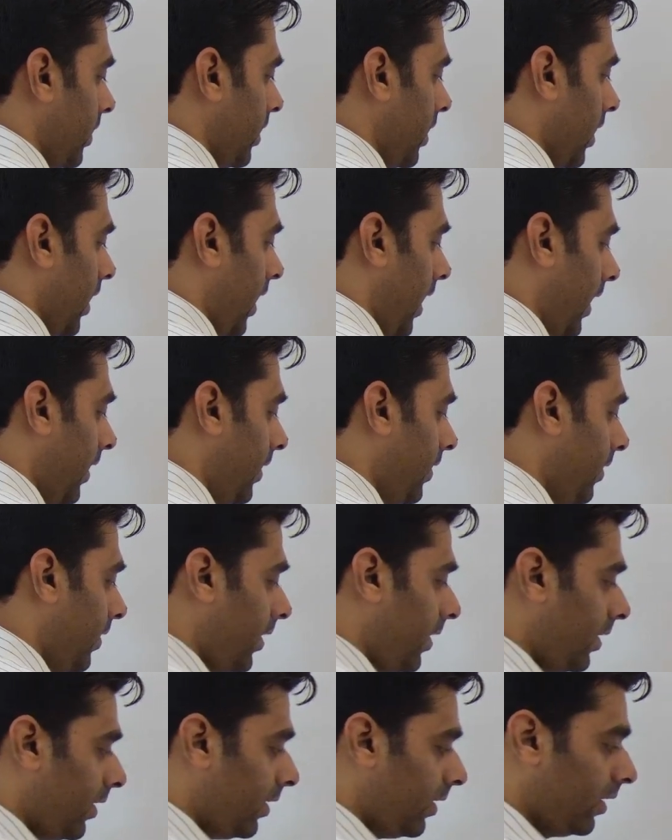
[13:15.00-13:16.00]

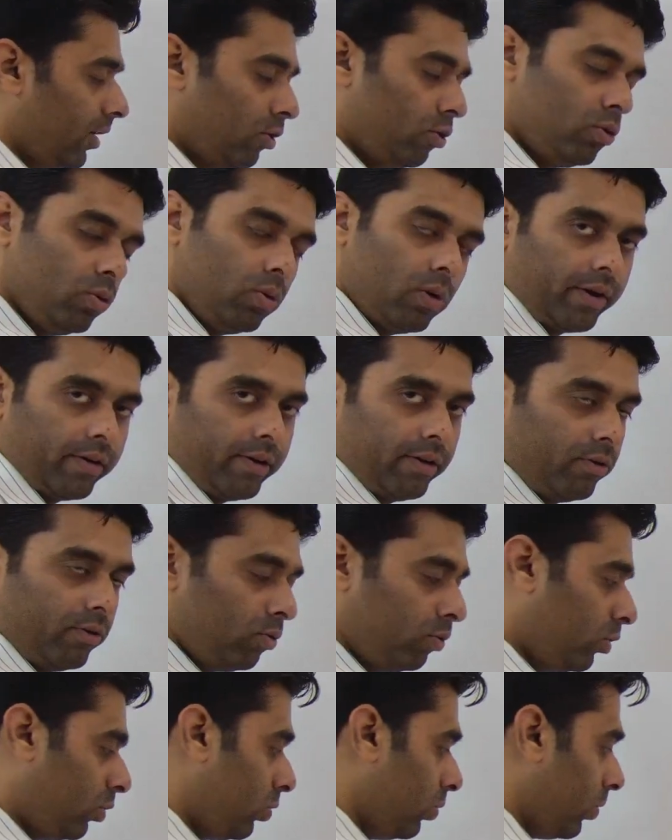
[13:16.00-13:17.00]
100, 200,
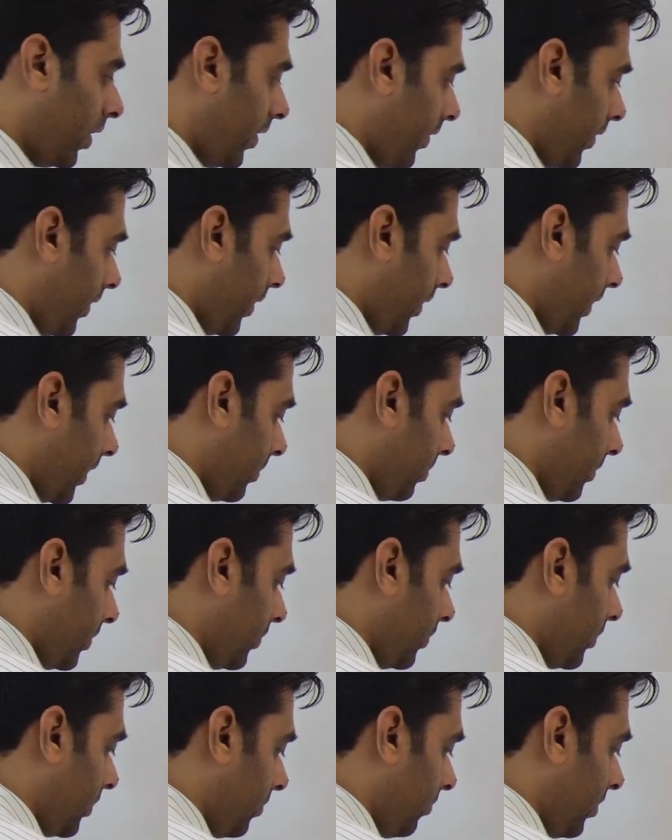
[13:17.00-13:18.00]
root 200, that means
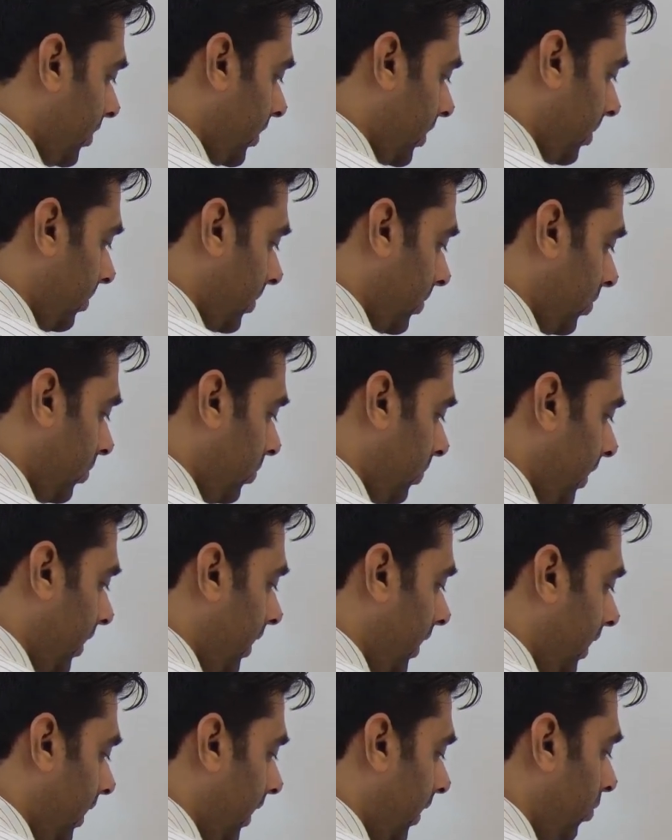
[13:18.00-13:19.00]
it will come out to be
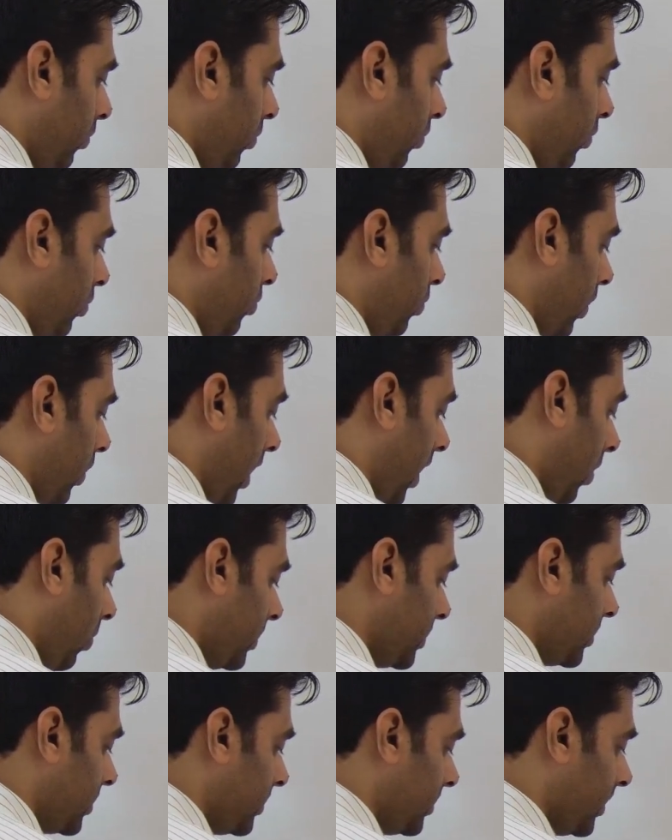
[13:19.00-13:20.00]
10 root 2. How
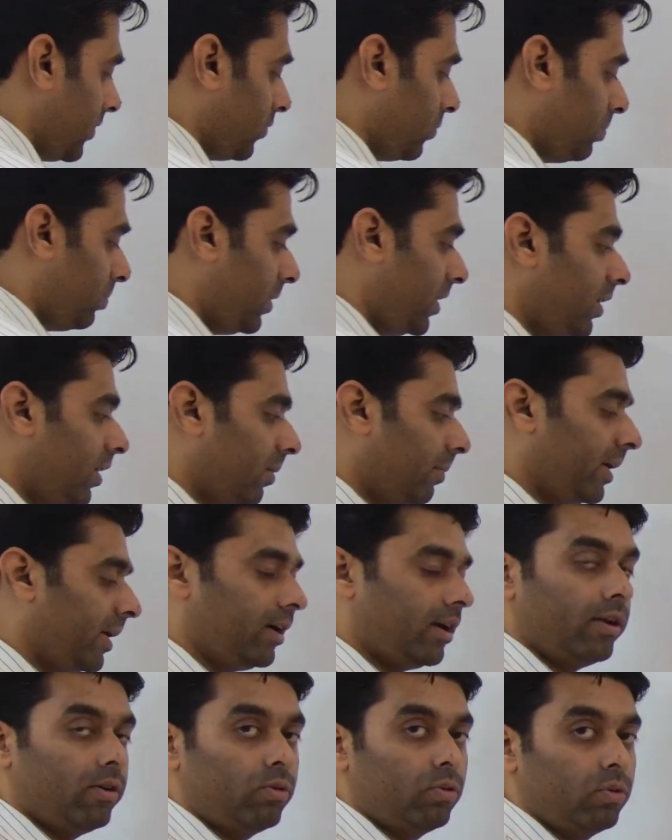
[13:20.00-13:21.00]
much is our speed coming?
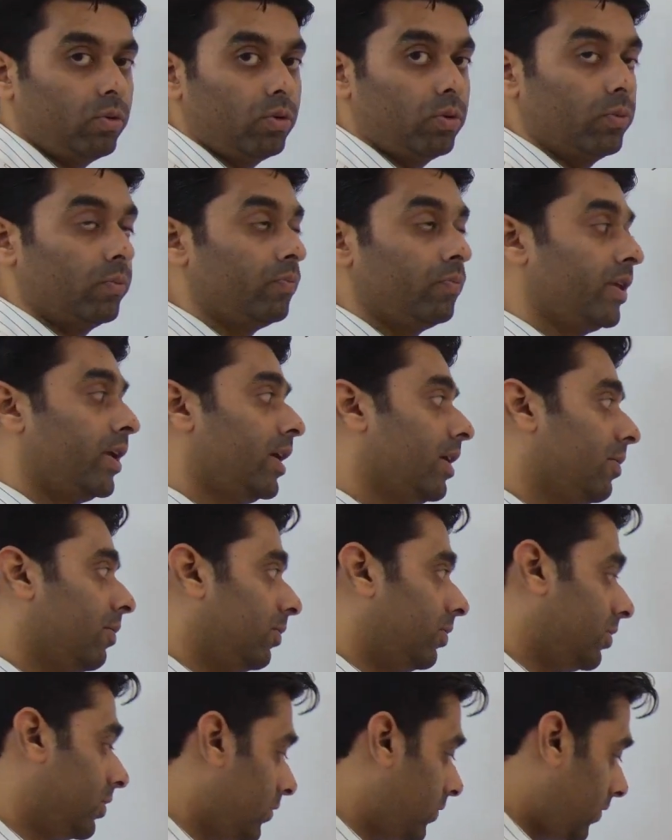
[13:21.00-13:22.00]
10 root 2.
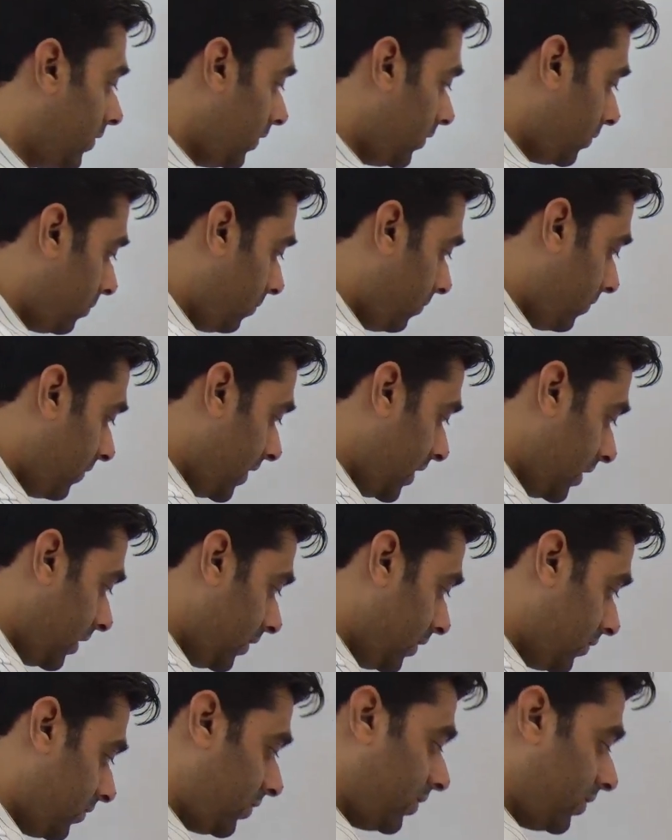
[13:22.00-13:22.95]
This is V initial